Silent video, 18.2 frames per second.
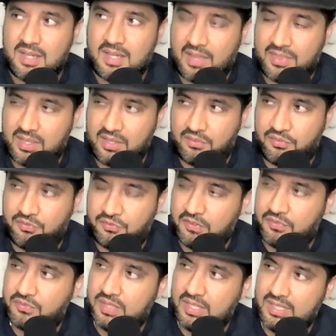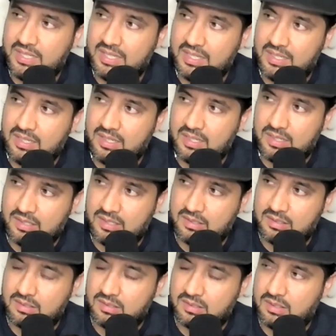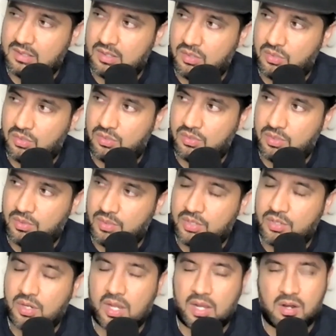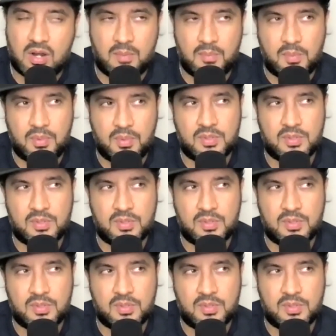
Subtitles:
I think 50 did, I can't remember.